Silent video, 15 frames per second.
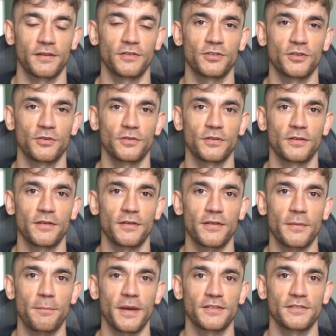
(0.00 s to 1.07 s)
Soon,
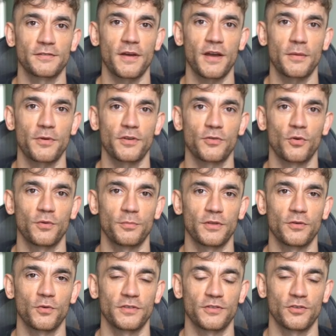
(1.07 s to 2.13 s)
the best developers won't
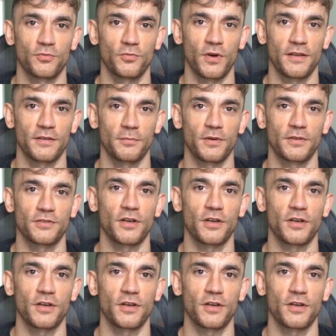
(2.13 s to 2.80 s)
be the ones who write the